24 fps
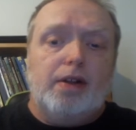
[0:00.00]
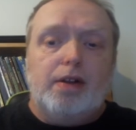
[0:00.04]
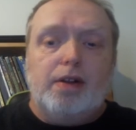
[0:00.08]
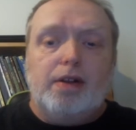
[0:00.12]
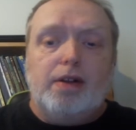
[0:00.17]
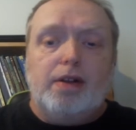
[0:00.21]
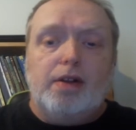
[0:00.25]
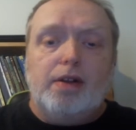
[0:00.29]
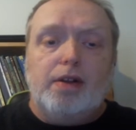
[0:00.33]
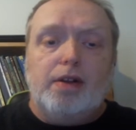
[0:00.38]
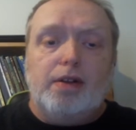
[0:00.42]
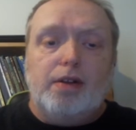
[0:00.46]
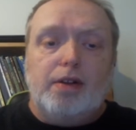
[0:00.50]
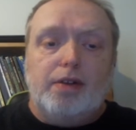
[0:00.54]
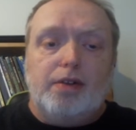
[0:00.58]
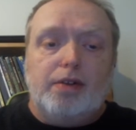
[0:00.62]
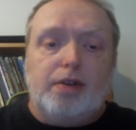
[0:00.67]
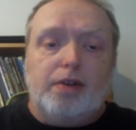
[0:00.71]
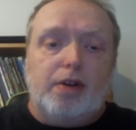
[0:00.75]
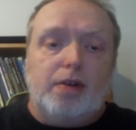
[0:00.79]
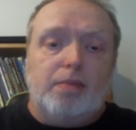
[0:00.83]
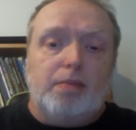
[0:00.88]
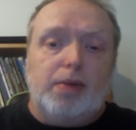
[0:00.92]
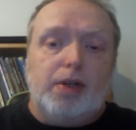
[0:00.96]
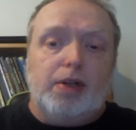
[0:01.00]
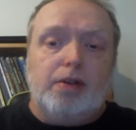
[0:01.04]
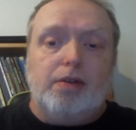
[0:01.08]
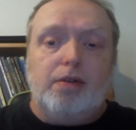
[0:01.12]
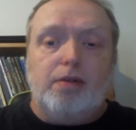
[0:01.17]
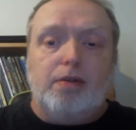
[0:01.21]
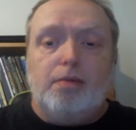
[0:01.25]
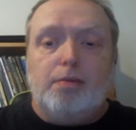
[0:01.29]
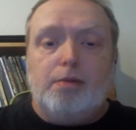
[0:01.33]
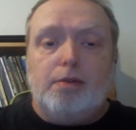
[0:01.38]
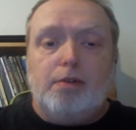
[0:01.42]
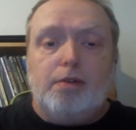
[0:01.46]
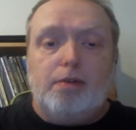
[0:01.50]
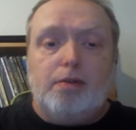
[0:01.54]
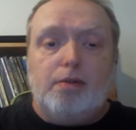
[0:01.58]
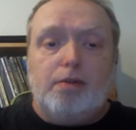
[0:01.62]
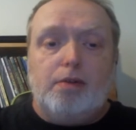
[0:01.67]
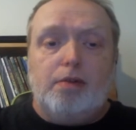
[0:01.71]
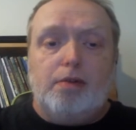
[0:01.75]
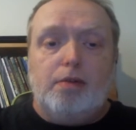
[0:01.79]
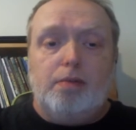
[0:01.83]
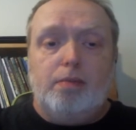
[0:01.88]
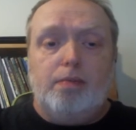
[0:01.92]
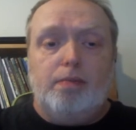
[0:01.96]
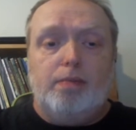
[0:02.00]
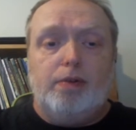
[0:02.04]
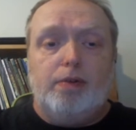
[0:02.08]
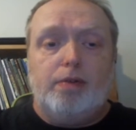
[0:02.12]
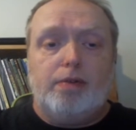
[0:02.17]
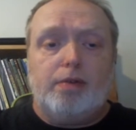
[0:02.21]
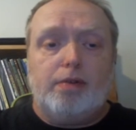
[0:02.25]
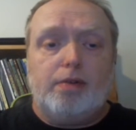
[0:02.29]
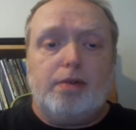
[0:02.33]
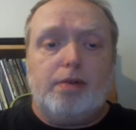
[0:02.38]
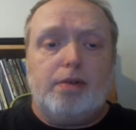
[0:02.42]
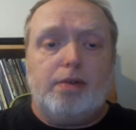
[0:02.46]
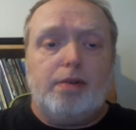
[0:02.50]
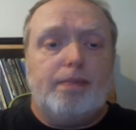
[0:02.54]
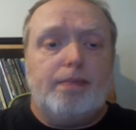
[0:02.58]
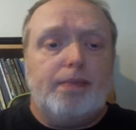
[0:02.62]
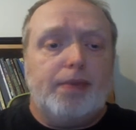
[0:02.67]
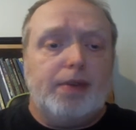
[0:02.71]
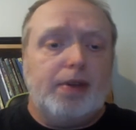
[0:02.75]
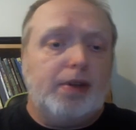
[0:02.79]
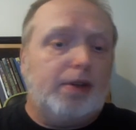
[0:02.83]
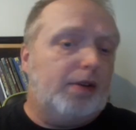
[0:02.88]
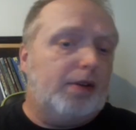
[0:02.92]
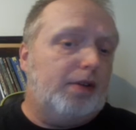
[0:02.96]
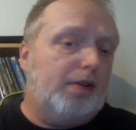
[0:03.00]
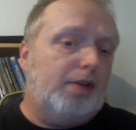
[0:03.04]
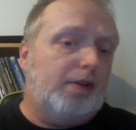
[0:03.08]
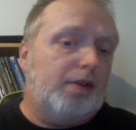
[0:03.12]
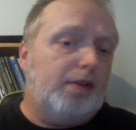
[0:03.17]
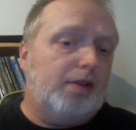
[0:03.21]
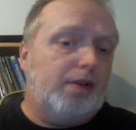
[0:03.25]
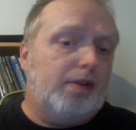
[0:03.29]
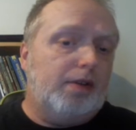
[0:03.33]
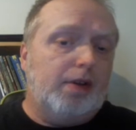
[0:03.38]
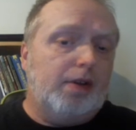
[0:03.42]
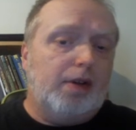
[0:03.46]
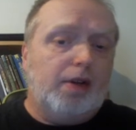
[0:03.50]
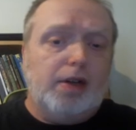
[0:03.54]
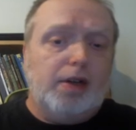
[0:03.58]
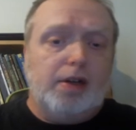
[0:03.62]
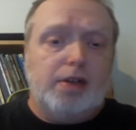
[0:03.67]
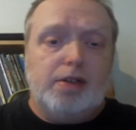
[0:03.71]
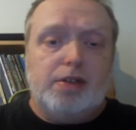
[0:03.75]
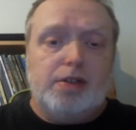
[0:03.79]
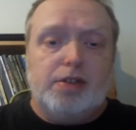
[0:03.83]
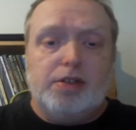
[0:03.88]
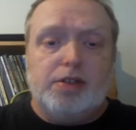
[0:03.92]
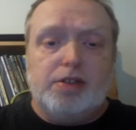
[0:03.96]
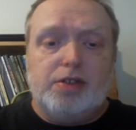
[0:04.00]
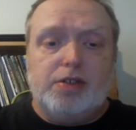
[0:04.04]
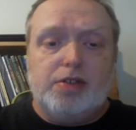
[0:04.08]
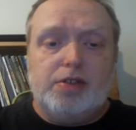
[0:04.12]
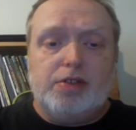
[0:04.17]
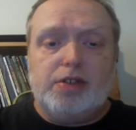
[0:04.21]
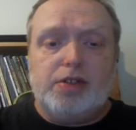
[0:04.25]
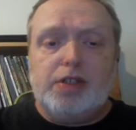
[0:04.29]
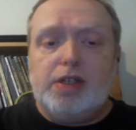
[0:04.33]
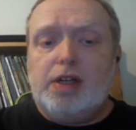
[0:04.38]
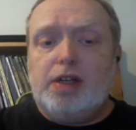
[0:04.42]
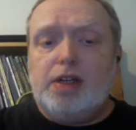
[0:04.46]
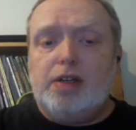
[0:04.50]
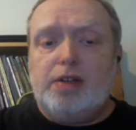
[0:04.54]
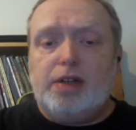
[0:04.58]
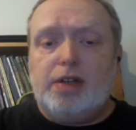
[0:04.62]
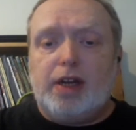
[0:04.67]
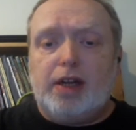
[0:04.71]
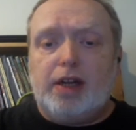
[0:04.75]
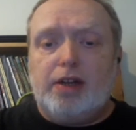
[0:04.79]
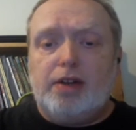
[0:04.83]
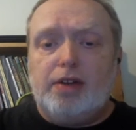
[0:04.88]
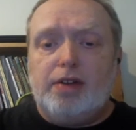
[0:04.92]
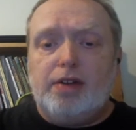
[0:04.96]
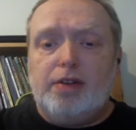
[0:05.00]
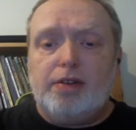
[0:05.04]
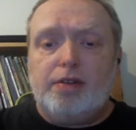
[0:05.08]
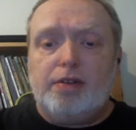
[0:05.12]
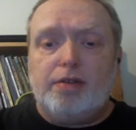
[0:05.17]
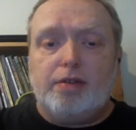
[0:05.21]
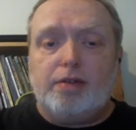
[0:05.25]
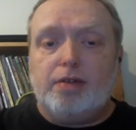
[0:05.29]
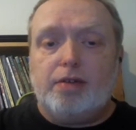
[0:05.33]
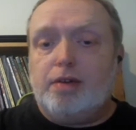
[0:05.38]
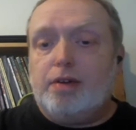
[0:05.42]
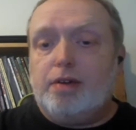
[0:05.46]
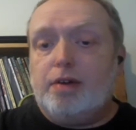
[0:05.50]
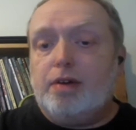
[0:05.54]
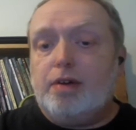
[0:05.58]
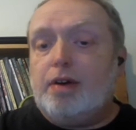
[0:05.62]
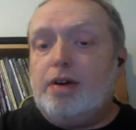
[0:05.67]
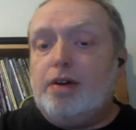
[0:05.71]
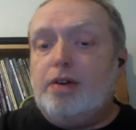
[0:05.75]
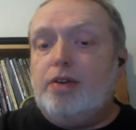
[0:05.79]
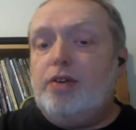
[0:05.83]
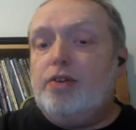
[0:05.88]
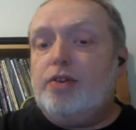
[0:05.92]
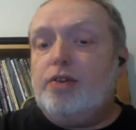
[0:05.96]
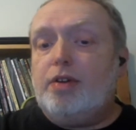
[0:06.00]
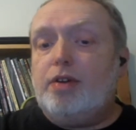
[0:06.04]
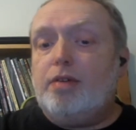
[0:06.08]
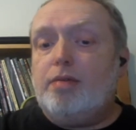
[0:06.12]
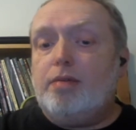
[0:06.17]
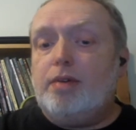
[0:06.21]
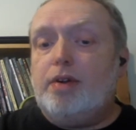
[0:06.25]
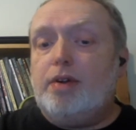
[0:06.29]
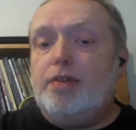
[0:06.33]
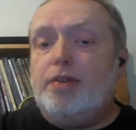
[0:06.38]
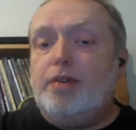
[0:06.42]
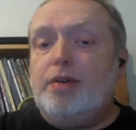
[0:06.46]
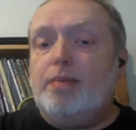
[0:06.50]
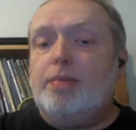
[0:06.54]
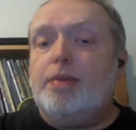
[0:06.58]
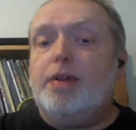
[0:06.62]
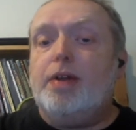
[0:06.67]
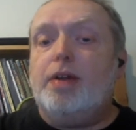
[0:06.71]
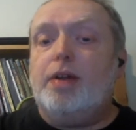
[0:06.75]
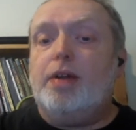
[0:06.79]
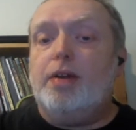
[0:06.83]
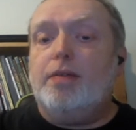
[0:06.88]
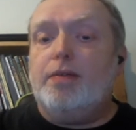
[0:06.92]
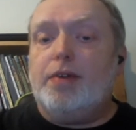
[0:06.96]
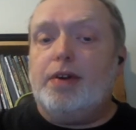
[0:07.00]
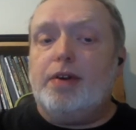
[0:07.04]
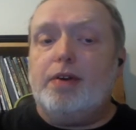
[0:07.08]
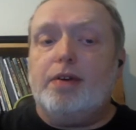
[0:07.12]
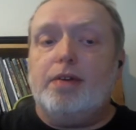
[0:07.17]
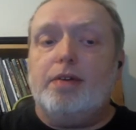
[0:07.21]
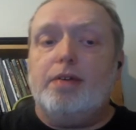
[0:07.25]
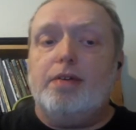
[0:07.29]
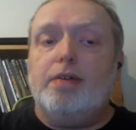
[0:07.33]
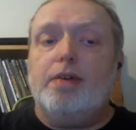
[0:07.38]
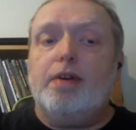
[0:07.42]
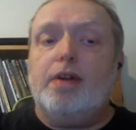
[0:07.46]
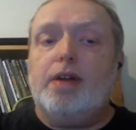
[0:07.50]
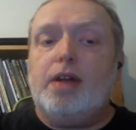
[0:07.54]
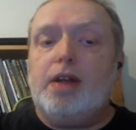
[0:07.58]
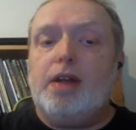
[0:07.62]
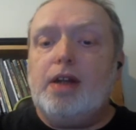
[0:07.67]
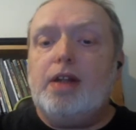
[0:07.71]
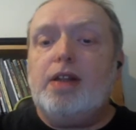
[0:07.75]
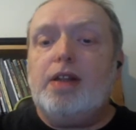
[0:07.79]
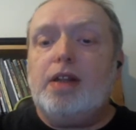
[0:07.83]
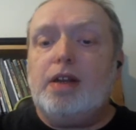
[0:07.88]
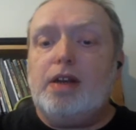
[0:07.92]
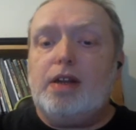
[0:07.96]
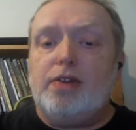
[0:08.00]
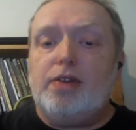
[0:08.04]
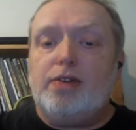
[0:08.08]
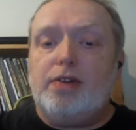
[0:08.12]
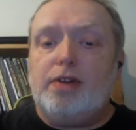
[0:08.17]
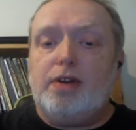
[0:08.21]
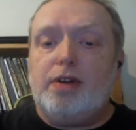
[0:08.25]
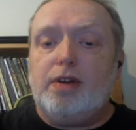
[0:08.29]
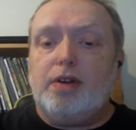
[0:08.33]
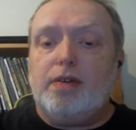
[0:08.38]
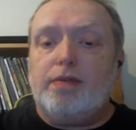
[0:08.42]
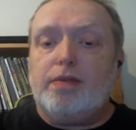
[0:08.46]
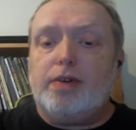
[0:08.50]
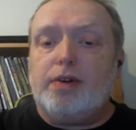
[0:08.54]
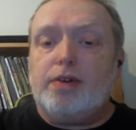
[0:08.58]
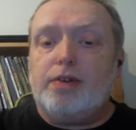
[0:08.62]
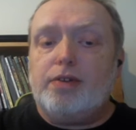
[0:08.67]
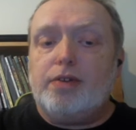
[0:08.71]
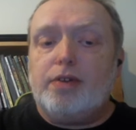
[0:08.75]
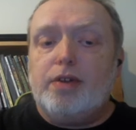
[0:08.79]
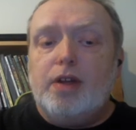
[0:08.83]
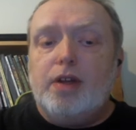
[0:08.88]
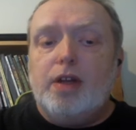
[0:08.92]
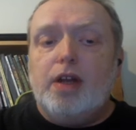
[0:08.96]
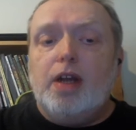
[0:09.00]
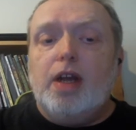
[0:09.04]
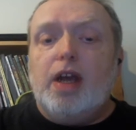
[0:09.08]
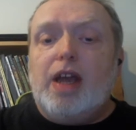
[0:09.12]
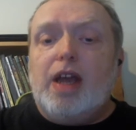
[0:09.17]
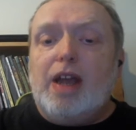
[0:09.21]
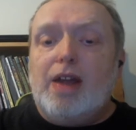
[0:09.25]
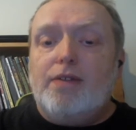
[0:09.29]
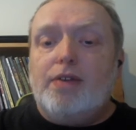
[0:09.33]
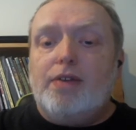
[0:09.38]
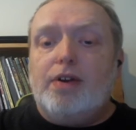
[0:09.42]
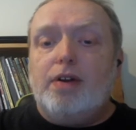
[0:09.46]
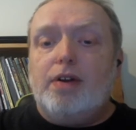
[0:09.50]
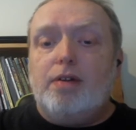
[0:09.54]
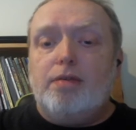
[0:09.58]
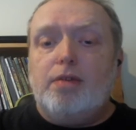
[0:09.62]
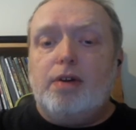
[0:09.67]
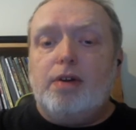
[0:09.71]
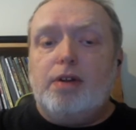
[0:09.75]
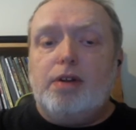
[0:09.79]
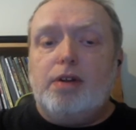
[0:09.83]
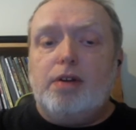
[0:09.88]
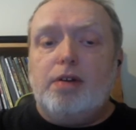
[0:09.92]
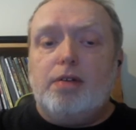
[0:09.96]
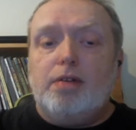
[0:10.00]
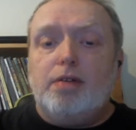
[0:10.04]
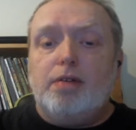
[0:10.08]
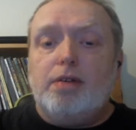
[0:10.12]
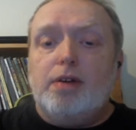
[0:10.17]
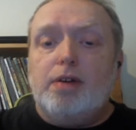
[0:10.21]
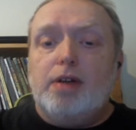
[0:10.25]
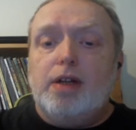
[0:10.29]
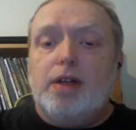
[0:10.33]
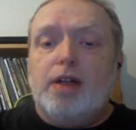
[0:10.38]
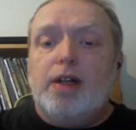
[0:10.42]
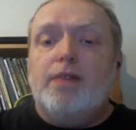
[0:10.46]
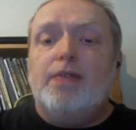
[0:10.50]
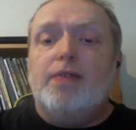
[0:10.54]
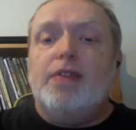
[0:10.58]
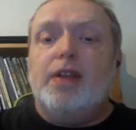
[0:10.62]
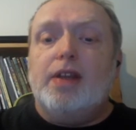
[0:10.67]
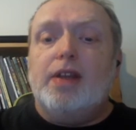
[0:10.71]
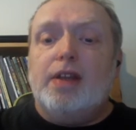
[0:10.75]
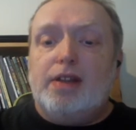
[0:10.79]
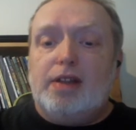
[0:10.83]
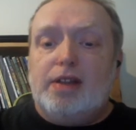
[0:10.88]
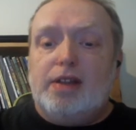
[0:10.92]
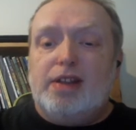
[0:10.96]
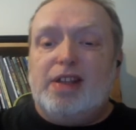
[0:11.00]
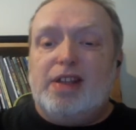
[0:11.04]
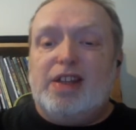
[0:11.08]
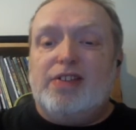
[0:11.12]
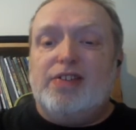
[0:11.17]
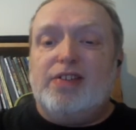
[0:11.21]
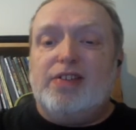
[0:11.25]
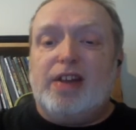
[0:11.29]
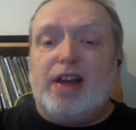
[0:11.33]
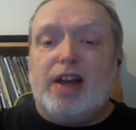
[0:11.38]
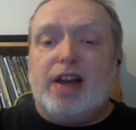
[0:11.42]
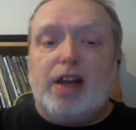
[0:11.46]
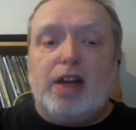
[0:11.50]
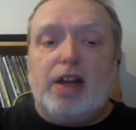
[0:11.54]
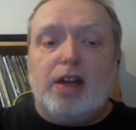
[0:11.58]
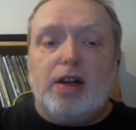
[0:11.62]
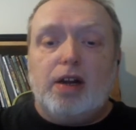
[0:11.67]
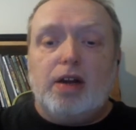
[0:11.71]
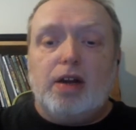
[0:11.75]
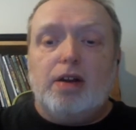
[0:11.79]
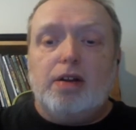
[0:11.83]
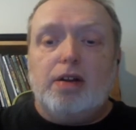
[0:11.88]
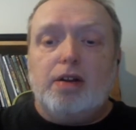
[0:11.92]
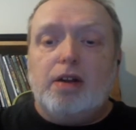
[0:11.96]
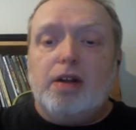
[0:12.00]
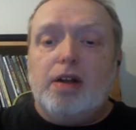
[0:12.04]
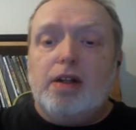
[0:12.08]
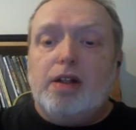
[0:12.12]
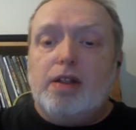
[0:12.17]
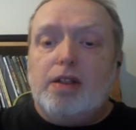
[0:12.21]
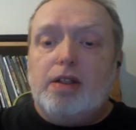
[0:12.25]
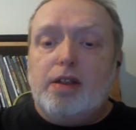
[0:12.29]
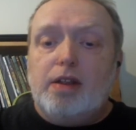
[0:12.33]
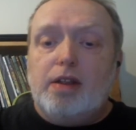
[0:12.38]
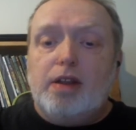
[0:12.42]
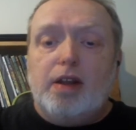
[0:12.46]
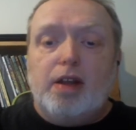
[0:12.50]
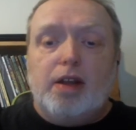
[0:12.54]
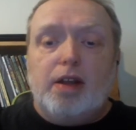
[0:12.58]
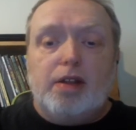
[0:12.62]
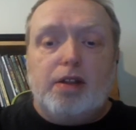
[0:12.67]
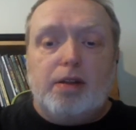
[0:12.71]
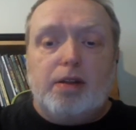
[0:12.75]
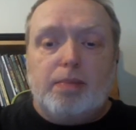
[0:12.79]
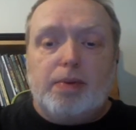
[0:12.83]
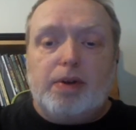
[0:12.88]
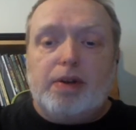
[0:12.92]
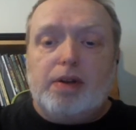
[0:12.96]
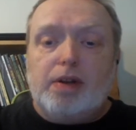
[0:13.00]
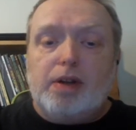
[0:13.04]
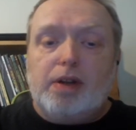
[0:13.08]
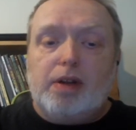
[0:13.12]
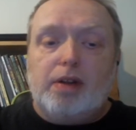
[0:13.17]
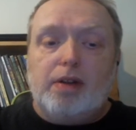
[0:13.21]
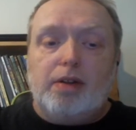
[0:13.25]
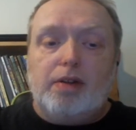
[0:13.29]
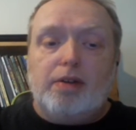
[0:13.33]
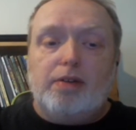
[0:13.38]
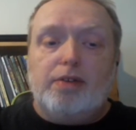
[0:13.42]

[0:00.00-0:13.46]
Is it going to be Doom Patrol, Justice League, Titans, or are you just going to run something of your own in the DC universe? If you're going to run your own, decide on the particulars